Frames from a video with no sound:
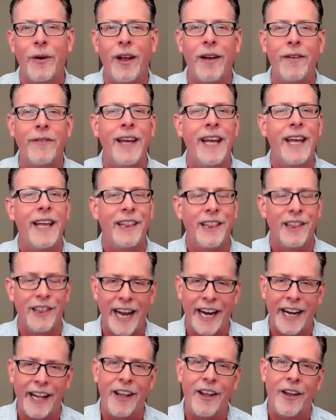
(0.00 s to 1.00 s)
of
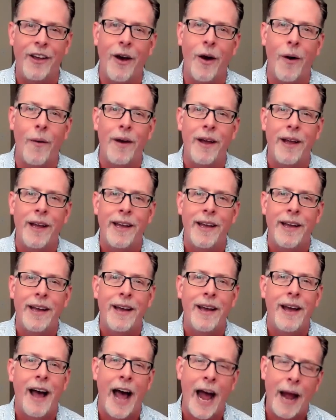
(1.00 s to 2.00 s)
Letting Go.
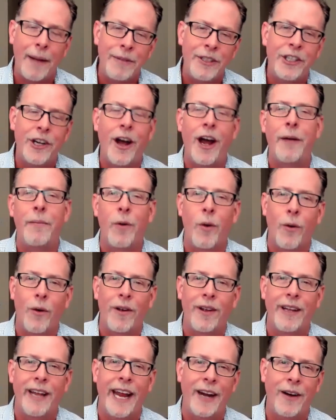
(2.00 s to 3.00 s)
I'm John
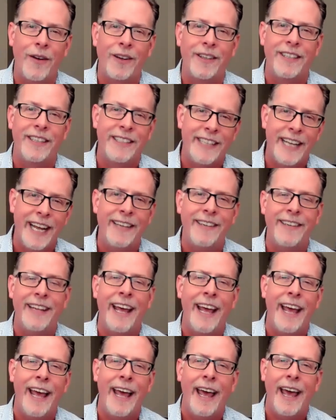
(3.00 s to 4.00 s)
Moore, and on today's
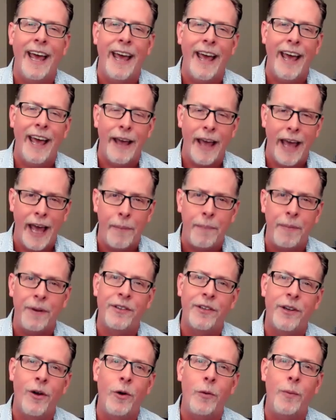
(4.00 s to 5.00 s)

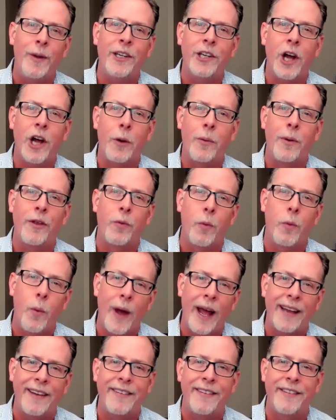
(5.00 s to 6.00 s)
episode, we talked with
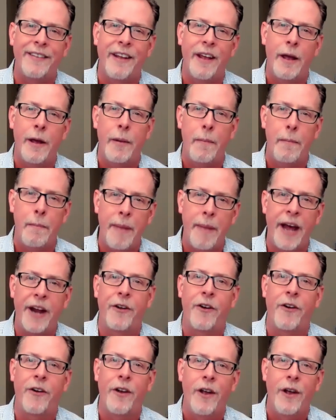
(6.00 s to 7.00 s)
Wes
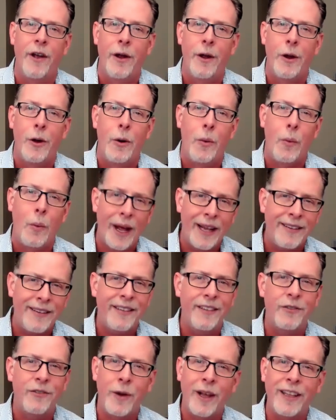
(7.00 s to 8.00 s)
Meador.
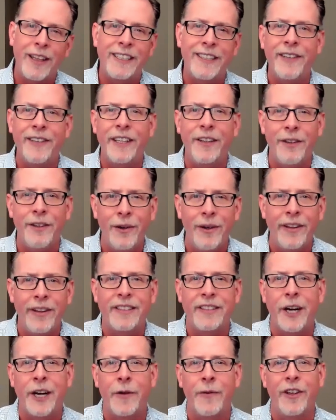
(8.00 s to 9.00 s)
Wes is relatively new to
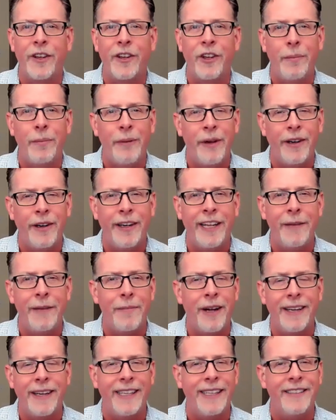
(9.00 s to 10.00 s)
the stuttering community,
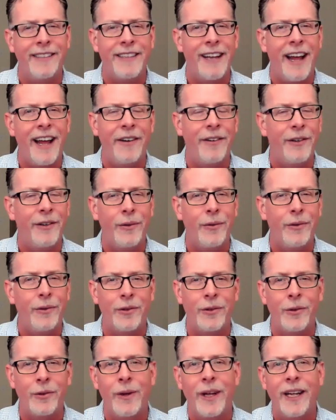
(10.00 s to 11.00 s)
but he's not new
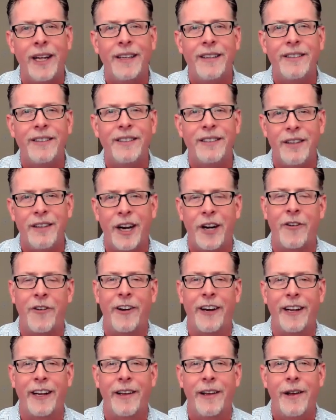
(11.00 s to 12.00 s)
to
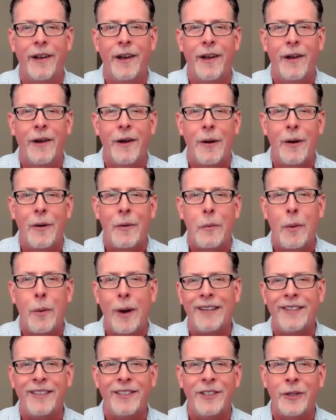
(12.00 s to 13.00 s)
stuttering.
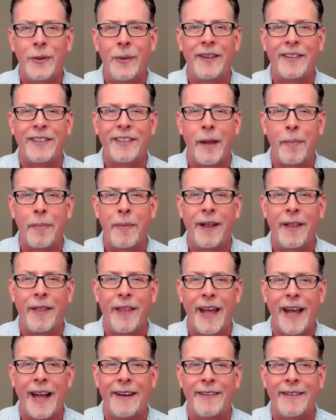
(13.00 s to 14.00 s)
Wes is doing something
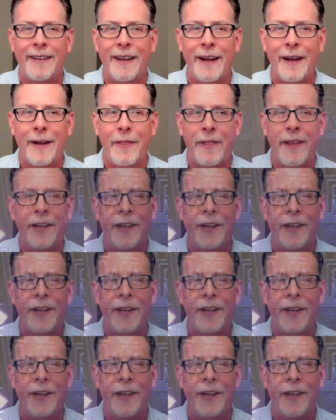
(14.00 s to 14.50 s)
that I think